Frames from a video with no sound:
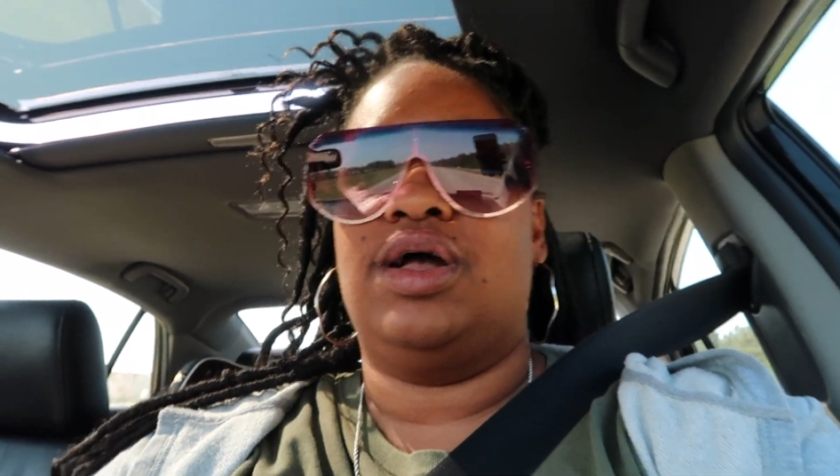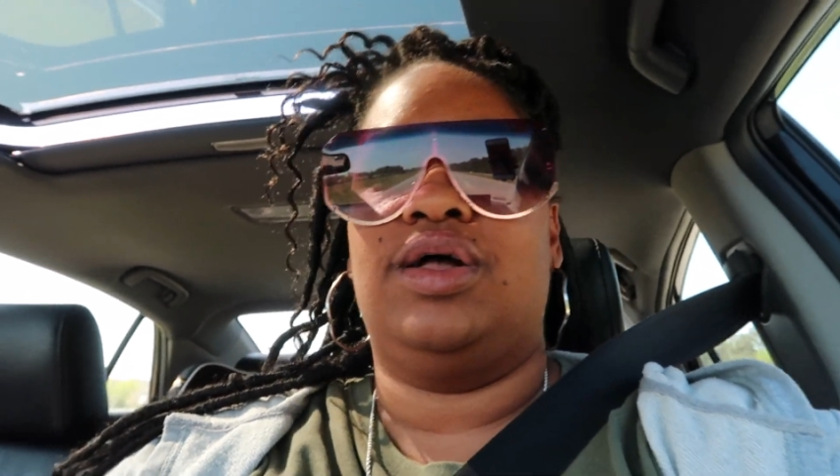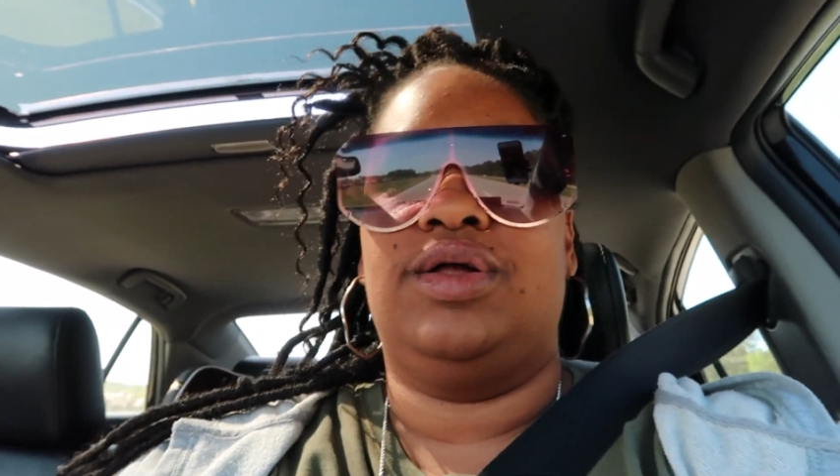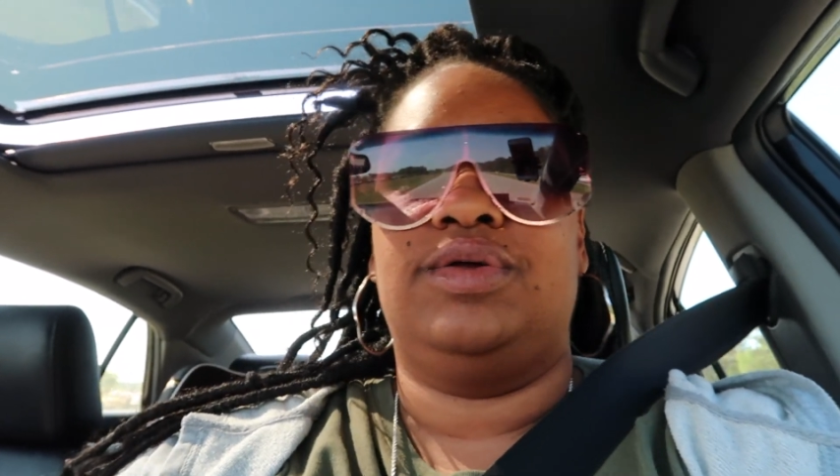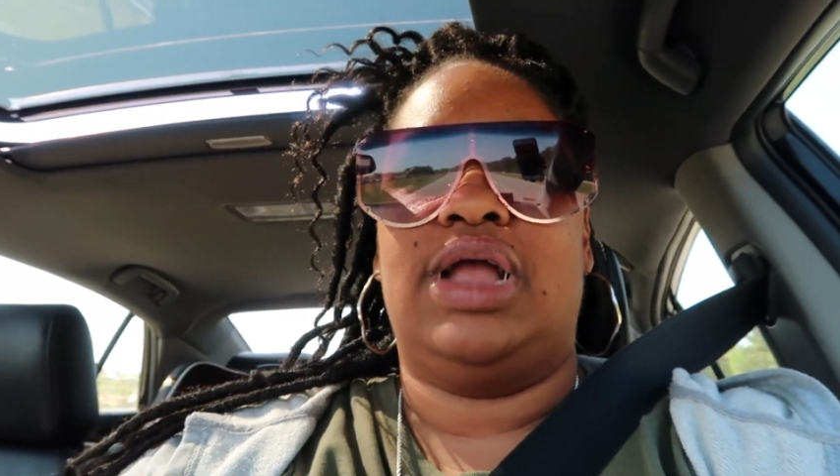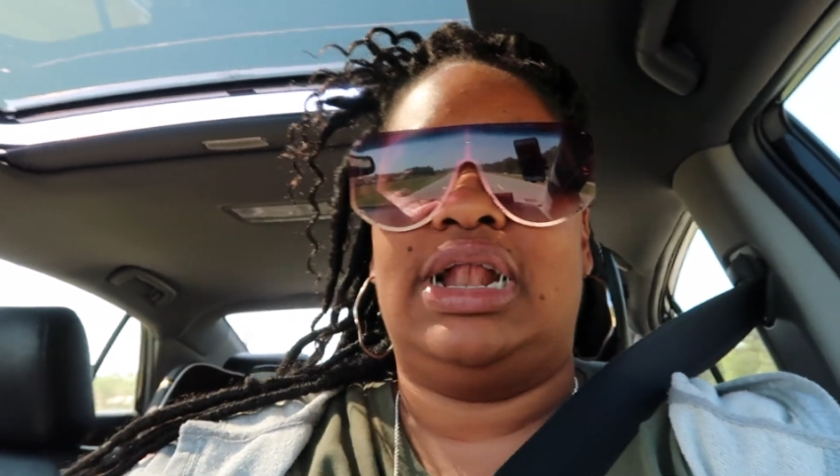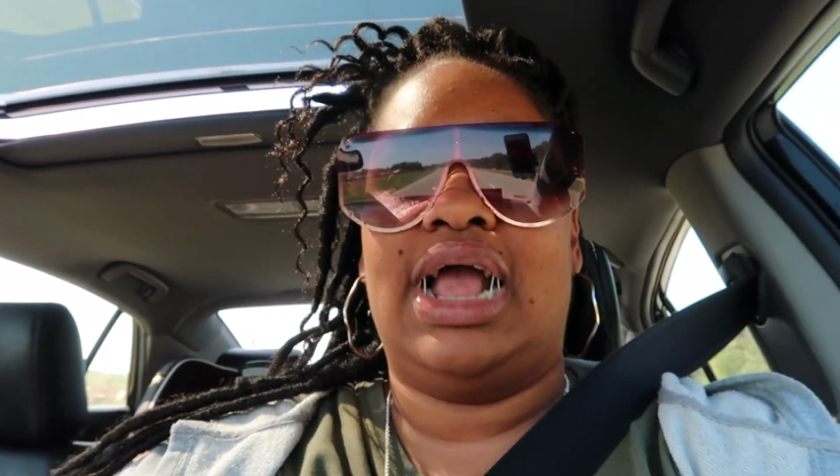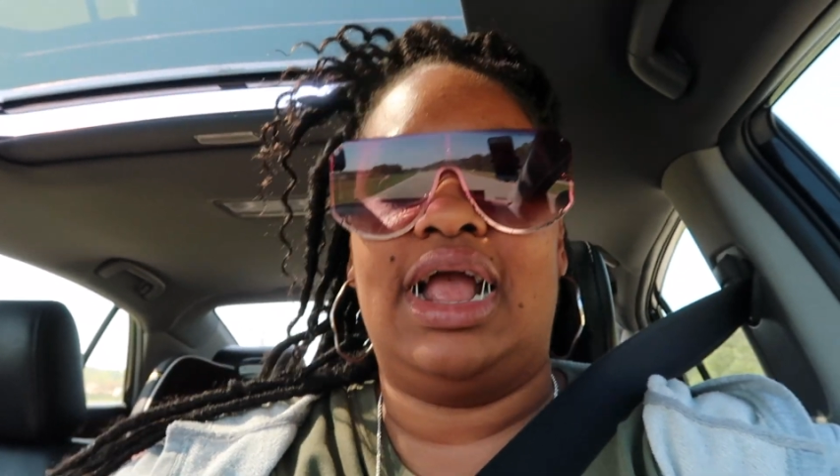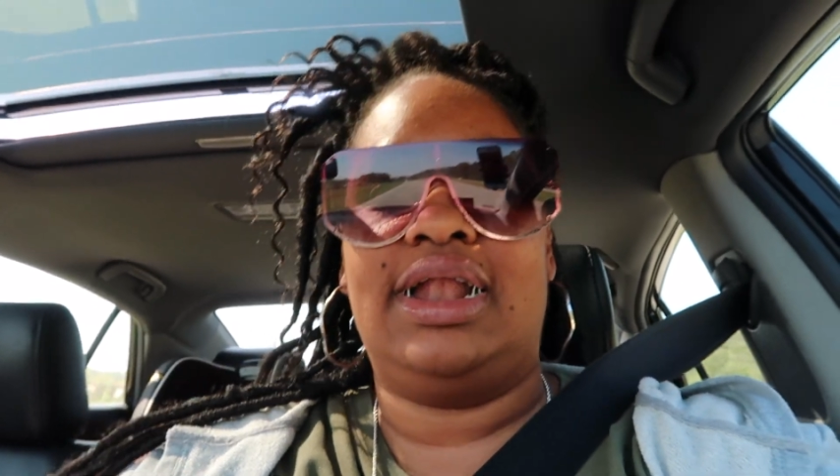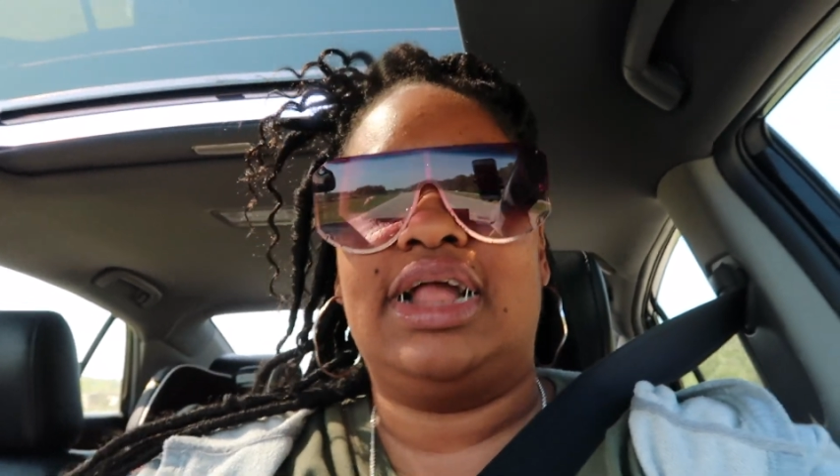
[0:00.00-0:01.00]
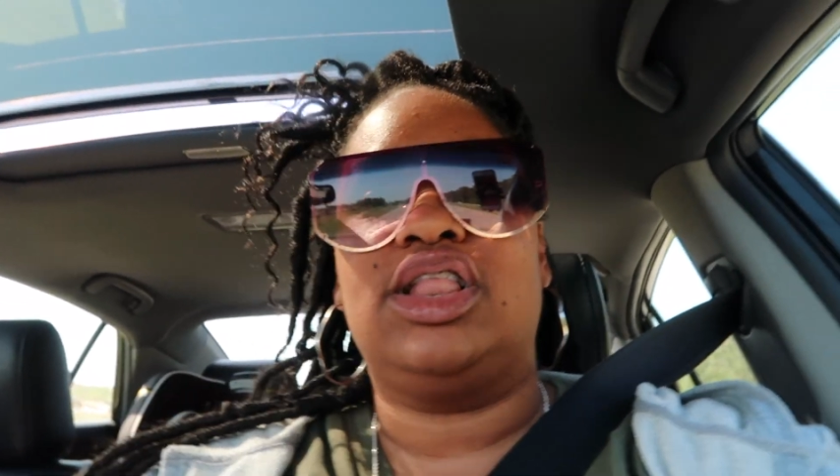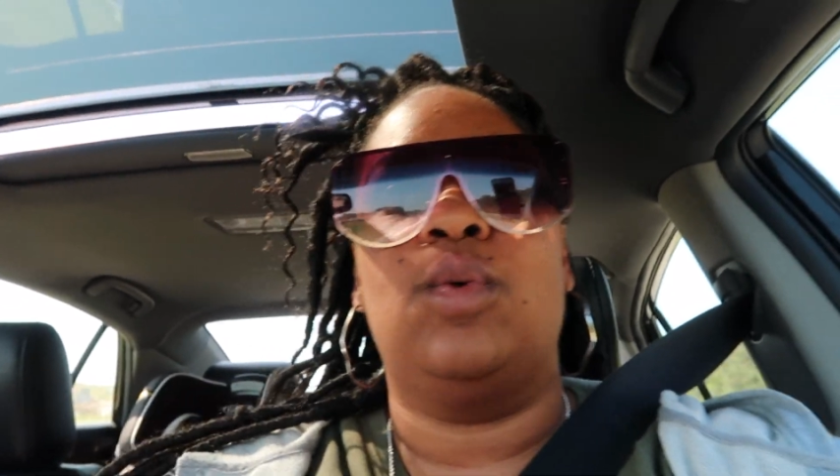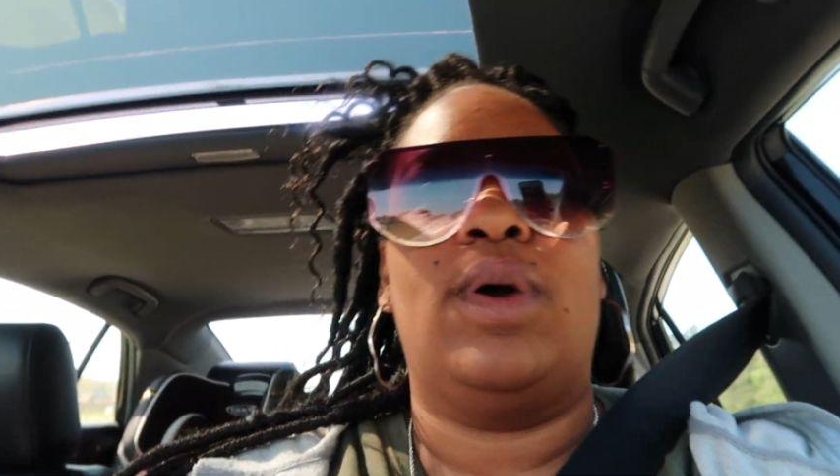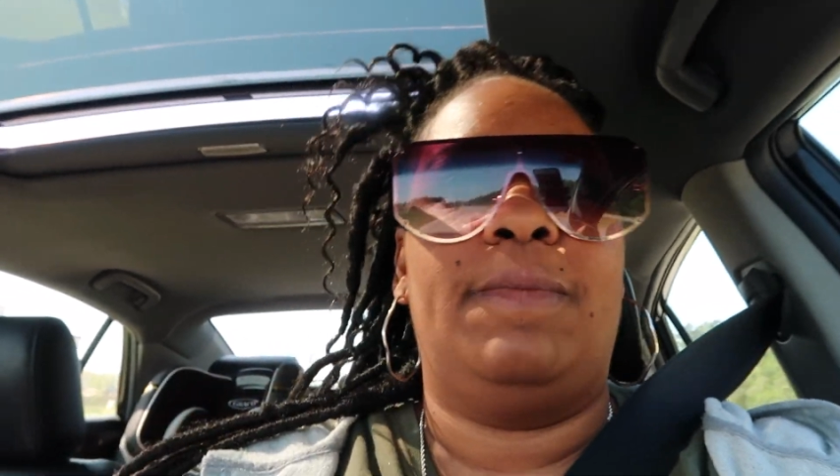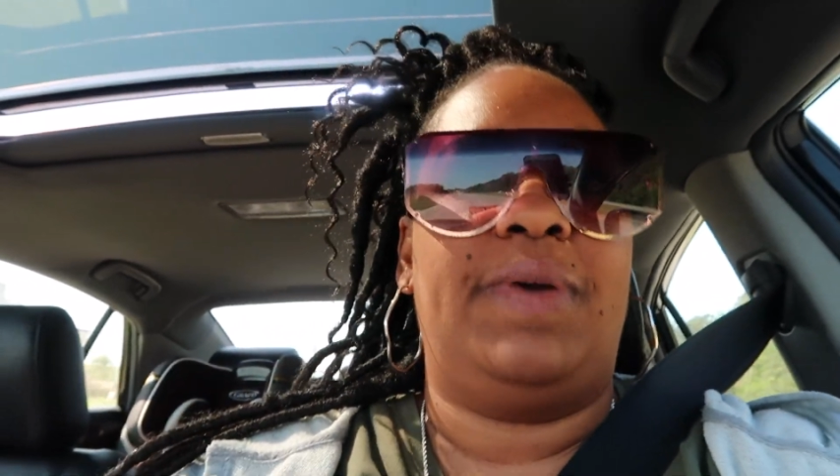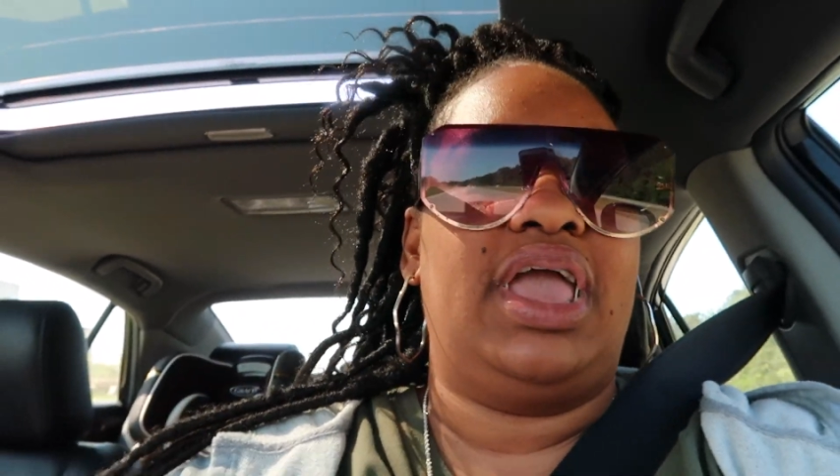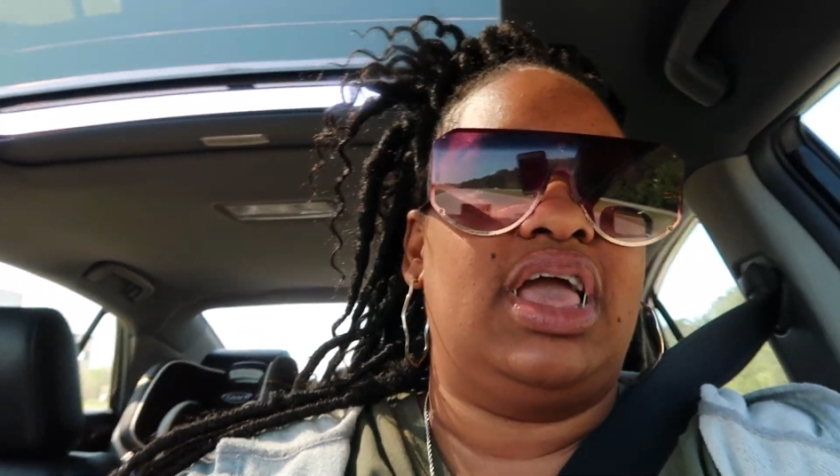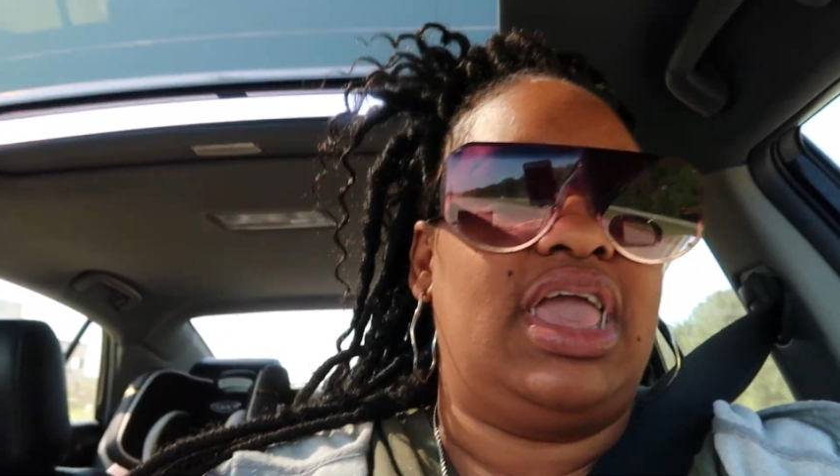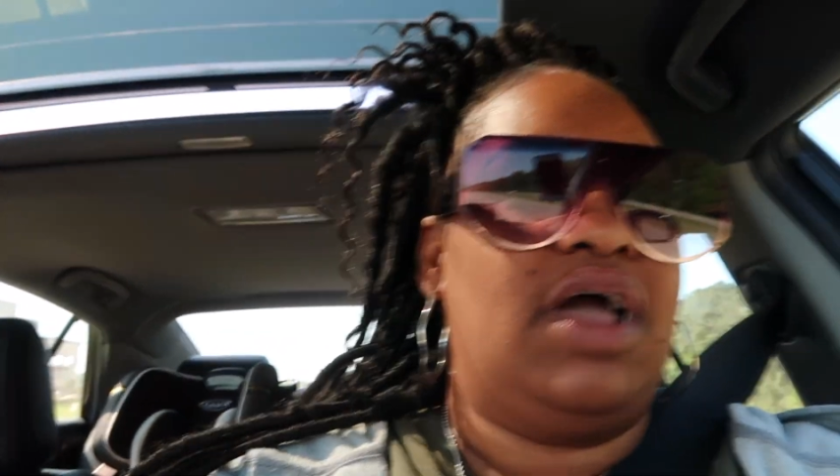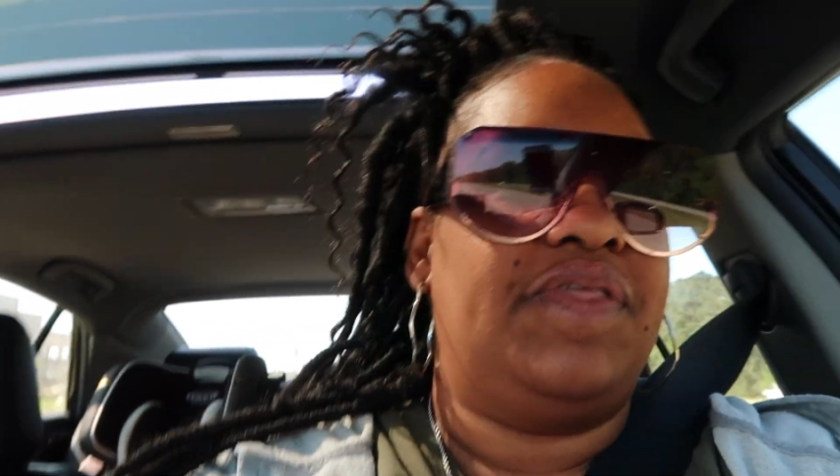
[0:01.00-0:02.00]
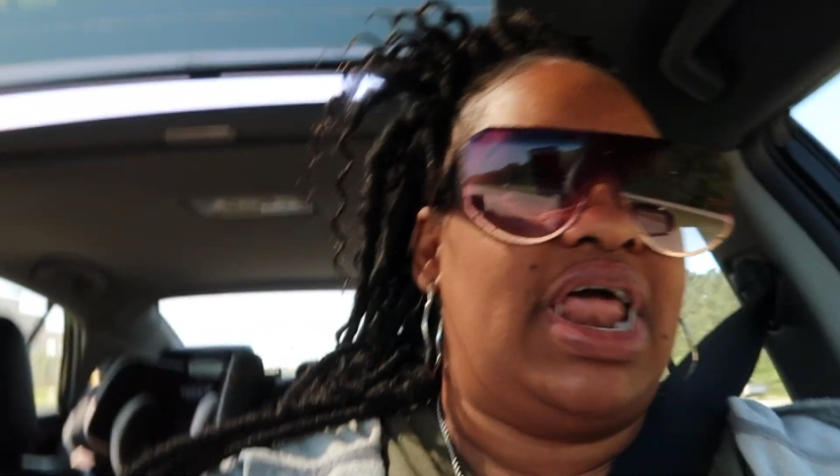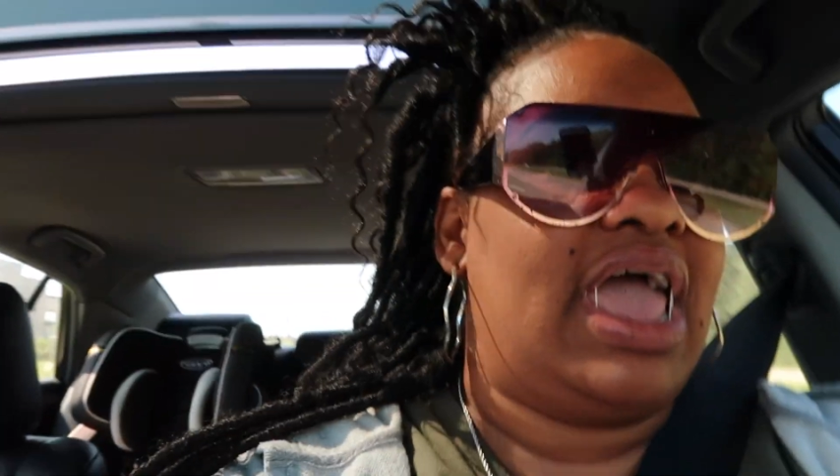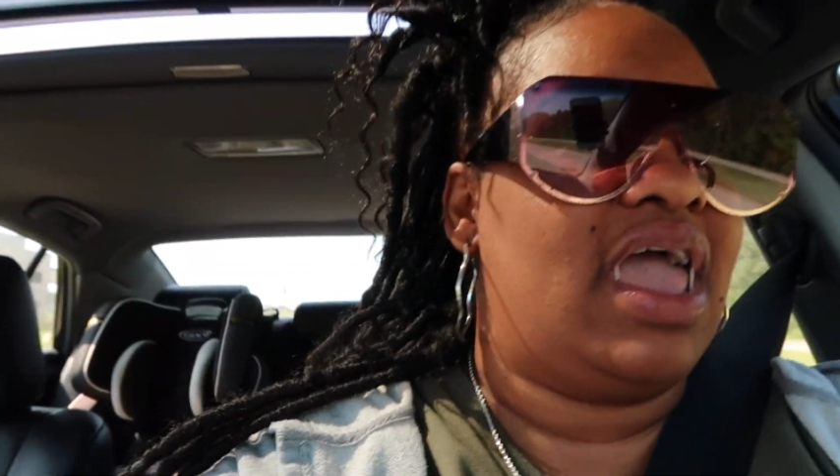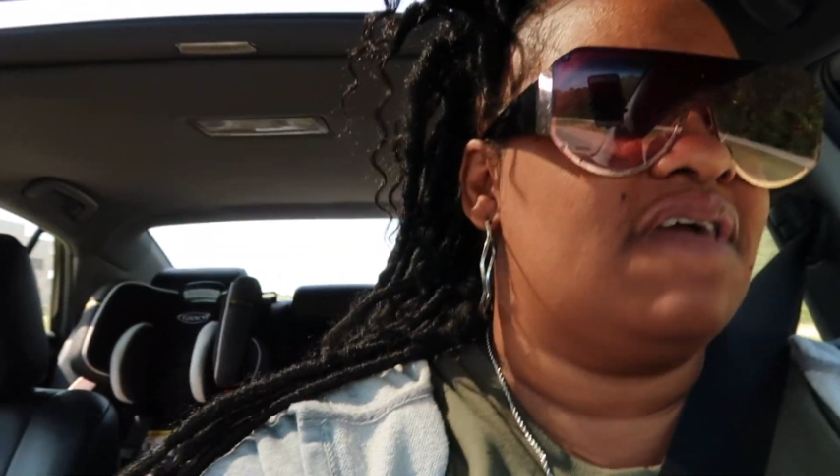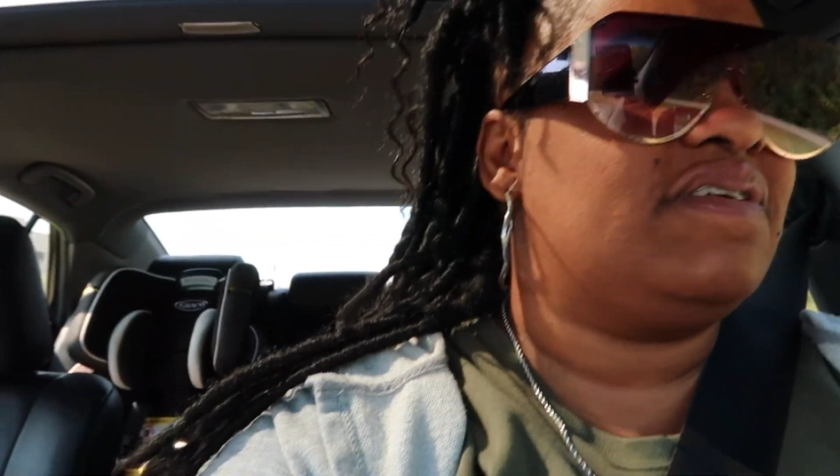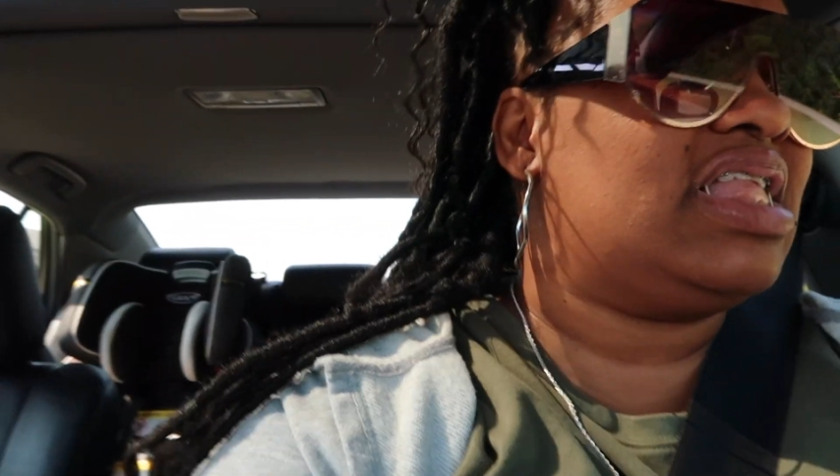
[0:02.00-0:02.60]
And, that, and that's the one bank account that I have.